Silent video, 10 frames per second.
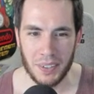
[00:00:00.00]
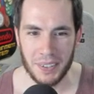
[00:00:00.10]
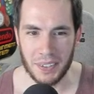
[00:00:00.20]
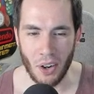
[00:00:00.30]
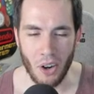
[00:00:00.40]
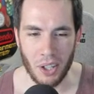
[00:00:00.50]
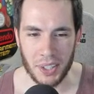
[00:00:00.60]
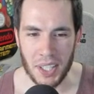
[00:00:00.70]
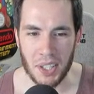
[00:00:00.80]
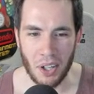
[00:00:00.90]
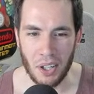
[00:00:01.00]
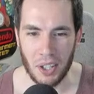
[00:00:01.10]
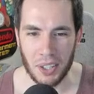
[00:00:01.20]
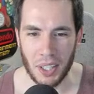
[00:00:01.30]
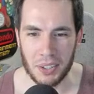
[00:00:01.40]
Stonky
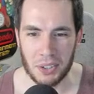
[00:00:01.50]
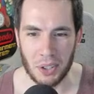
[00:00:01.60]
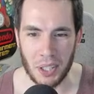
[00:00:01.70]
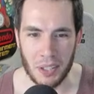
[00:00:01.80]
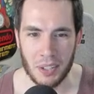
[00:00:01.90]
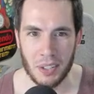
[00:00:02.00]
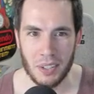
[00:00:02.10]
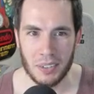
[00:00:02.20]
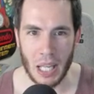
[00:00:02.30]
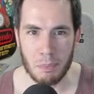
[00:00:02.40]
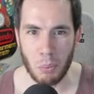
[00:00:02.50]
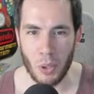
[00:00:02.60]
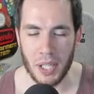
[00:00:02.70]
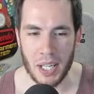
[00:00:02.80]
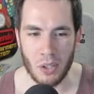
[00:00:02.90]
Kong Country.
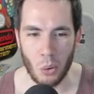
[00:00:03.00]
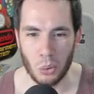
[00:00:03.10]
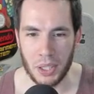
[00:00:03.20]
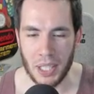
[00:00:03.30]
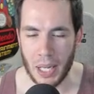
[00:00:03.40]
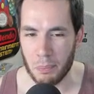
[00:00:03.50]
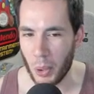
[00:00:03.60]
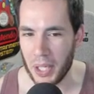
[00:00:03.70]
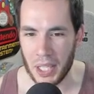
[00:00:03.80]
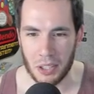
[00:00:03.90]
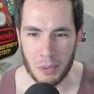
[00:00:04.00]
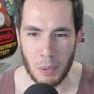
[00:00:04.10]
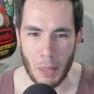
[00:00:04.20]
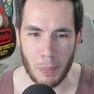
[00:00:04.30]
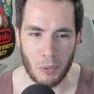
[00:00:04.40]
9.8, only 9.8 on the
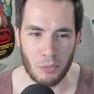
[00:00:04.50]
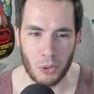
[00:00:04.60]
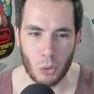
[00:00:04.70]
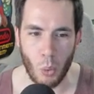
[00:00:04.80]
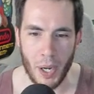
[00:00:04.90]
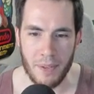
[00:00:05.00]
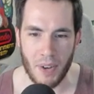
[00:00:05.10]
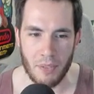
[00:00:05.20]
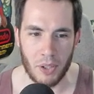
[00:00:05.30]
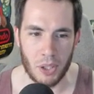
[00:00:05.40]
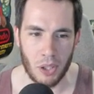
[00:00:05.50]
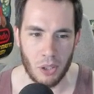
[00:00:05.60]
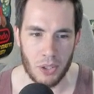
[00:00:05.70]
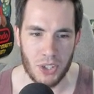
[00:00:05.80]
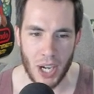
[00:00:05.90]
pop report for
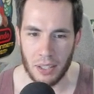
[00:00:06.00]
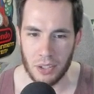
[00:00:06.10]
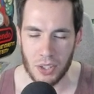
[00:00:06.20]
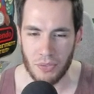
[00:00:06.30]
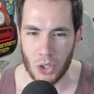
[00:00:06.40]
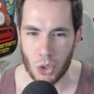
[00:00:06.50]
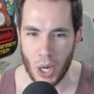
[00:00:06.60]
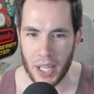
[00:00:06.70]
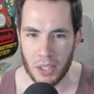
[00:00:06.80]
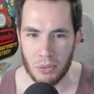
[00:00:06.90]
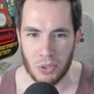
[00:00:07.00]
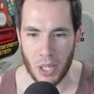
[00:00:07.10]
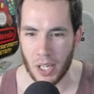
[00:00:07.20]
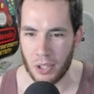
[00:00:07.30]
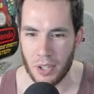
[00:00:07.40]
$2,500. Challenge of the Dragon was
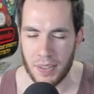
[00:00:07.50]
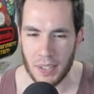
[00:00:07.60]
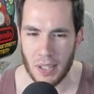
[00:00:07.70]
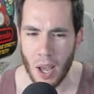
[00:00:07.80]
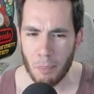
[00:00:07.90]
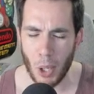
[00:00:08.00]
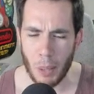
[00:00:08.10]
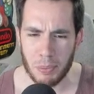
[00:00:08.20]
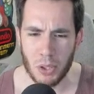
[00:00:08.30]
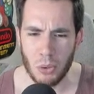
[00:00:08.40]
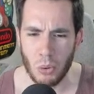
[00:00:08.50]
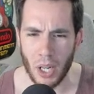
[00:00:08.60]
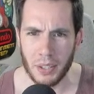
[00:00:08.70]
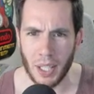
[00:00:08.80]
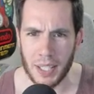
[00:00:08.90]
right underneath it. Pop 2
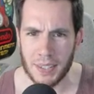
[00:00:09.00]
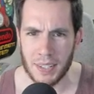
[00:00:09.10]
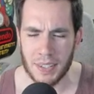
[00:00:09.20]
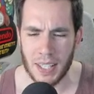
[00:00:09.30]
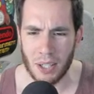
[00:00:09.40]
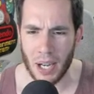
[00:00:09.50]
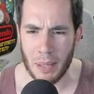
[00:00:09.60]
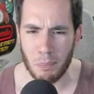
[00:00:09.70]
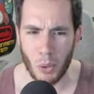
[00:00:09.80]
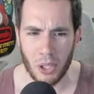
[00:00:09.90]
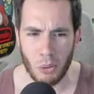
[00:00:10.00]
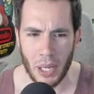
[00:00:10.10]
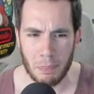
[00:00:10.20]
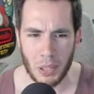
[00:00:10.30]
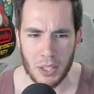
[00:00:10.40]
unlicensed there,
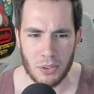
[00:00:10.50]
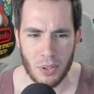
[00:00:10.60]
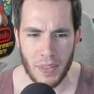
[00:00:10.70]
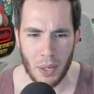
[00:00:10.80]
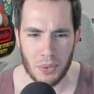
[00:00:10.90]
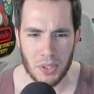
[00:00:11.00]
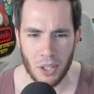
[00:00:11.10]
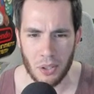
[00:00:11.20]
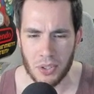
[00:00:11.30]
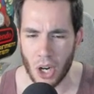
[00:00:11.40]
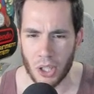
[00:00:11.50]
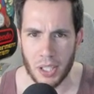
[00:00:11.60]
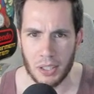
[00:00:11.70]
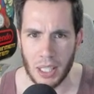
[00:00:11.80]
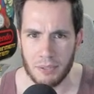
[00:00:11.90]
8.0A plus for $1,000.
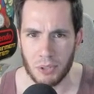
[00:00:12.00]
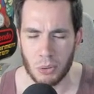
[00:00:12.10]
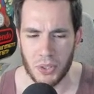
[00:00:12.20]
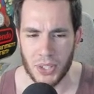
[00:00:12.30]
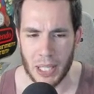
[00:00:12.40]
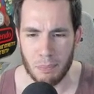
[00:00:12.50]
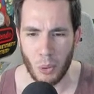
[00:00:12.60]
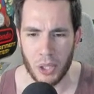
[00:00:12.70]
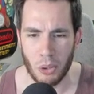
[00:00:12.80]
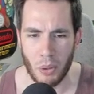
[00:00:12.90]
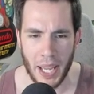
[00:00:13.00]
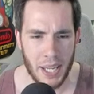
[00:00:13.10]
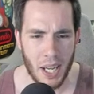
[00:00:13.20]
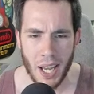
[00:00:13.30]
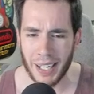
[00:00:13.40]
Artie Lightfoot was an
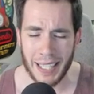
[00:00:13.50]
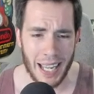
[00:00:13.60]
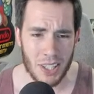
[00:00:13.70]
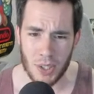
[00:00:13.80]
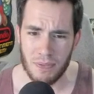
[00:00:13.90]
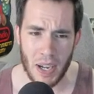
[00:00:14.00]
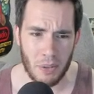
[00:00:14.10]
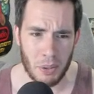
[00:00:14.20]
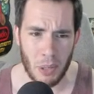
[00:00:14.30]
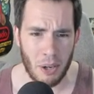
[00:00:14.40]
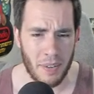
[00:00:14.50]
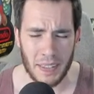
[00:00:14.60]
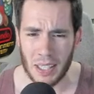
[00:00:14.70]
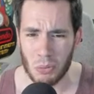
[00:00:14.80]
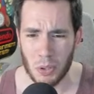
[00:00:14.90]
8.0A. Again, just very rare. I
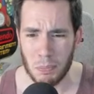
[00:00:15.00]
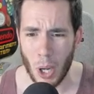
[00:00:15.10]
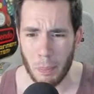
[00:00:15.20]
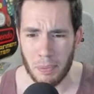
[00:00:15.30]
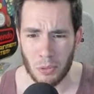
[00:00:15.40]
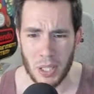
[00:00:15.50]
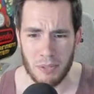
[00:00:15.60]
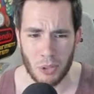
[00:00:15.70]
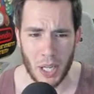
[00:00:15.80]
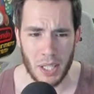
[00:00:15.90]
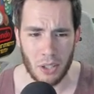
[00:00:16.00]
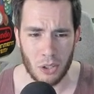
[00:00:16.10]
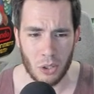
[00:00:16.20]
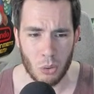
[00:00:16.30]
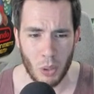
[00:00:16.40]
think this one's pop 3 for
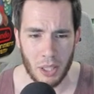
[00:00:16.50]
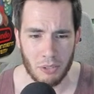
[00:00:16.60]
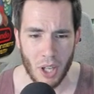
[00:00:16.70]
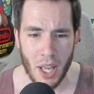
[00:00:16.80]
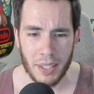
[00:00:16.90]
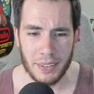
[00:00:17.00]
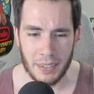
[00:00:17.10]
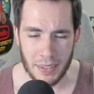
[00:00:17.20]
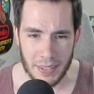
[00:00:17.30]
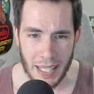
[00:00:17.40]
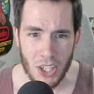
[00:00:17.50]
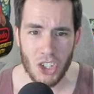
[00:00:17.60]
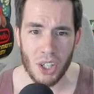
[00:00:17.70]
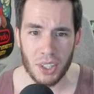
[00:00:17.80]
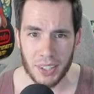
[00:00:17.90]
812.
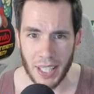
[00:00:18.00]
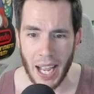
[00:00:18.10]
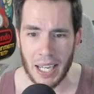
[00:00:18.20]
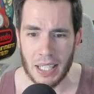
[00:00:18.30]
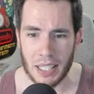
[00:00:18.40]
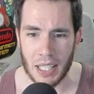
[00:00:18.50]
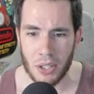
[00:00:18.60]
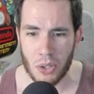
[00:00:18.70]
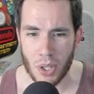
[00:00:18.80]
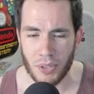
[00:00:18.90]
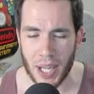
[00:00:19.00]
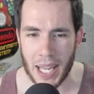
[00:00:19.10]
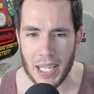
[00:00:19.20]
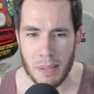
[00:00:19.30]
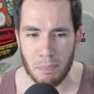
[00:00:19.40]
Ninja Gaiden. Get yourself an
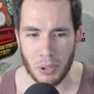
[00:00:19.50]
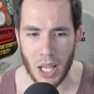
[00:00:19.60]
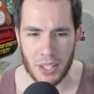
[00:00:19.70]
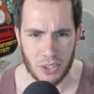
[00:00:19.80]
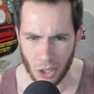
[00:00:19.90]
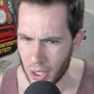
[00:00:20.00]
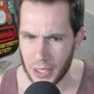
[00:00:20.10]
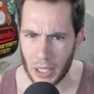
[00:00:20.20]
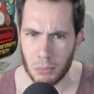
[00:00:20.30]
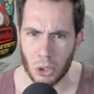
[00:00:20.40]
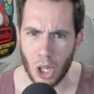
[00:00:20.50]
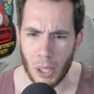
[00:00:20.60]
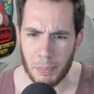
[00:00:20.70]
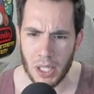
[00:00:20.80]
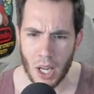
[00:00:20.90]
80 plus. Not a terrible
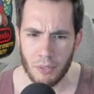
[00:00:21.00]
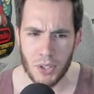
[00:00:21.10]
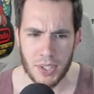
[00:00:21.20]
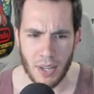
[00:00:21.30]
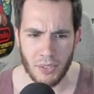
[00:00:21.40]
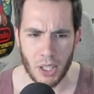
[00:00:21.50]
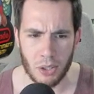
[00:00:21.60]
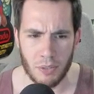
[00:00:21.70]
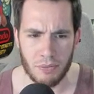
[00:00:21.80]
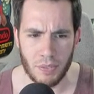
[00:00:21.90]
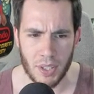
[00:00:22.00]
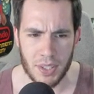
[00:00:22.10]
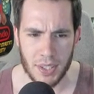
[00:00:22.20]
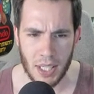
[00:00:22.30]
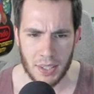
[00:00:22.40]
copy for
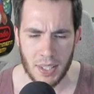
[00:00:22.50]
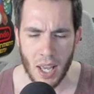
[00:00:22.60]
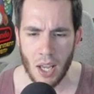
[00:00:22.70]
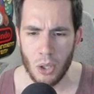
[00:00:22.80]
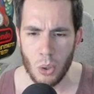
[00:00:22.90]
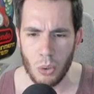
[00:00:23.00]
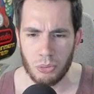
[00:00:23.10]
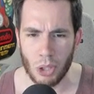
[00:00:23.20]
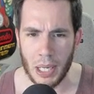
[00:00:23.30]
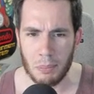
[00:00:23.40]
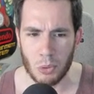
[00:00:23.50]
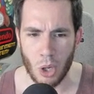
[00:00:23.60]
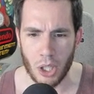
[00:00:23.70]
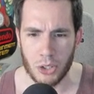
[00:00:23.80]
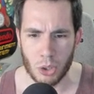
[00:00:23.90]
756. Who Framed
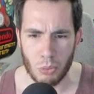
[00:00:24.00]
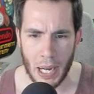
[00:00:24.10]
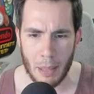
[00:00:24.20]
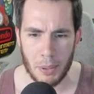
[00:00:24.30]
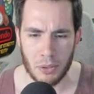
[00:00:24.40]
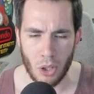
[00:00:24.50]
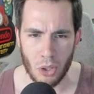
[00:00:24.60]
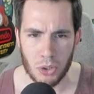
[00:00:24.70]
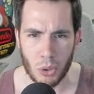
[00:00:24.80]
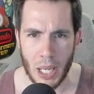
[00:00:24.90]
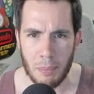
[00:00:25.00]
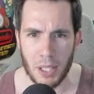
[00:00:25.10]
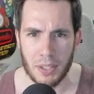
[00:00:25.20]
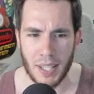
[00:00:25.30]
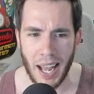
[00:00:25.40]
Roger Rabbit also came
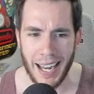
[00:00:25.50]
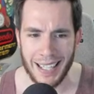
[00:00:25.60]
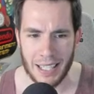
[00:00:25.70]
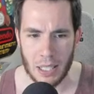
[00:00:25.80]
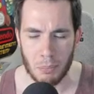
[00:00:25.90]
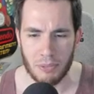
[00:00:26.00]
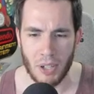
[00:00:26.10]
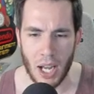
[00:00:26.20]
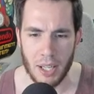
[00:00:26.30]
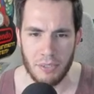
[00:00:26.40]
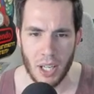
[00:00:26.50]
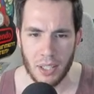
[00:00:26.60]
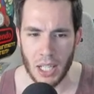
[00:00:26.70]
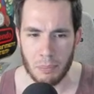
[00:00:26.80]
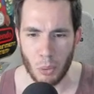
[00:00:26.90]
in tied at number 5,
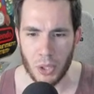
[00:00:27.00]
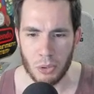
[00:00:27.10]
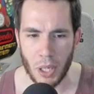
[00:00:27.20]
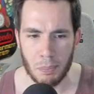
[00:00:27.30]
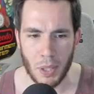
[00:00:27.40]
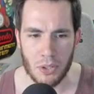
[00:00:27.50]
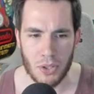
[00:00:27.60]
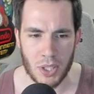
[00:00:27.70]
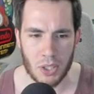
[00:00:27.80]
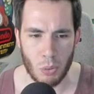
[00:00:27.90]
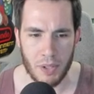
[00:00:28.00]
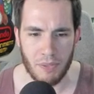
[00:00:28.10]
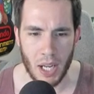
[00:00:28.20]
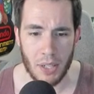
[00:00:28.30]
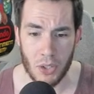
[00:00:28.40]
9.28 plus or
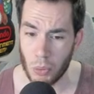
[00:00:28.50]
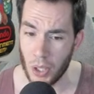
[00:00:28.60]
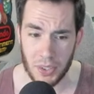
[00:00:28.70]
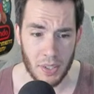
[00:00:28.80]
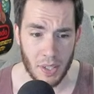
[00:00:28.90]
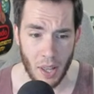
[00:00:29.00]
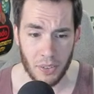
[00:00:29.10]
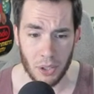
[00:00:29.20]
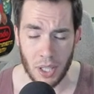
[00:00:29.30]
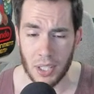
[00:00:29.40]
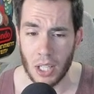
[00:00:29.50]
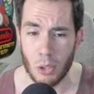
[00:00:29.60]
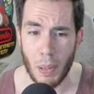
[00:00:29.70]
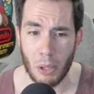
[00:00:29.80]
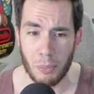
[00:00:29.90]
625, as well as another
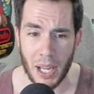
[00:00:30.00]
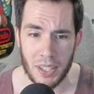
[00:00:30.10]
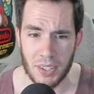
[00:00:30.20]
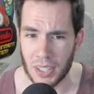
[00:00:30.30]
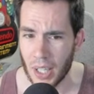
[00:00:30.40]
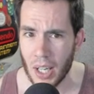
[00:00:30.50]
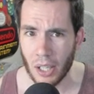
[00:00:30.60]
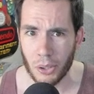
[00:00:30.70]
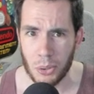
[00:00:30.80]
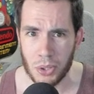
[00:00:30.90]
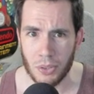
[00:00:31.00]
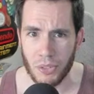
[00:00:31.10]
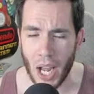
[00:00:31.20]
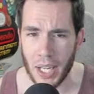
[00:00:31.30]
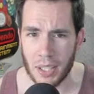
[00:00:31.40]
Nintendo Power magazine. Illusion of
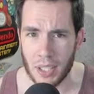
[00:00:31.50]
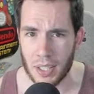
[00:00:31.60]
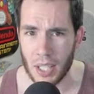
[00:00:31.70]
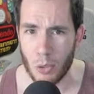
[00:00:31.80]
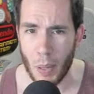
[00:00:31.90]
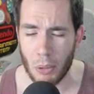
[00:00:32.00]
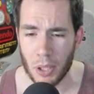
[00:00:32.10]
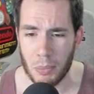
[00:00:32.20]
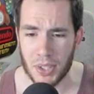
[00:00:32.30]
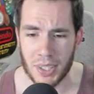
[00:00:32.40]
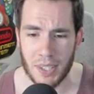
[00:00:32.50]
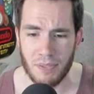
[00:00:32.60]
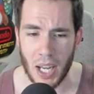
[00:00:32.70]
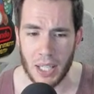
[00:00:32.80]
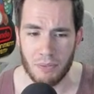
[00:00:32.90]
Gaia, Nintendo Power number
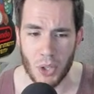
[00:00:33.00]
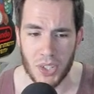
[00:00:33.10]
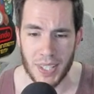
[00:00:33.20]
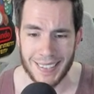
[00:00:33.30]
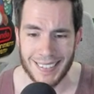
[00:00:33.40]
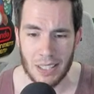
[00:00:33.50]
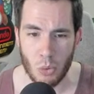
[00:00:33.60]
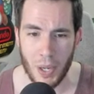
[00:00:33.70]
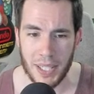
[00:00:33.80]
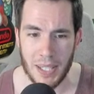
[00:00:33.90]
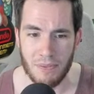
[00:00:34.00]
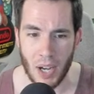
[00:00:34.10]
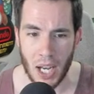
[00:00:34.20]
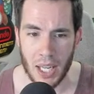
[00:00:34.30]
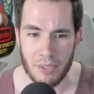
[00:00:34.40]
65 for
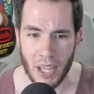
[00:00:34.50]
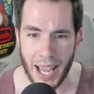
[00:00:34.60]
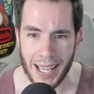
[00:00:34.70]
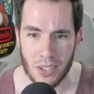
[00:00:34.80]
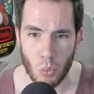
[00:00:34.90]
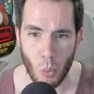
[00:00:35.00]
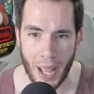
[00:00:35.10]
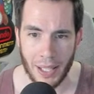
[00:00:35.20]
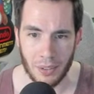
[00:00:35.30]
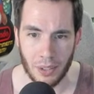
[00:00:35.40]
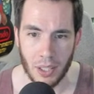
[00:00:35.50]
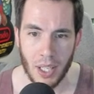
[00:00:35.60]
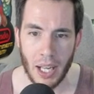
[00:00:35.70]
625 as well.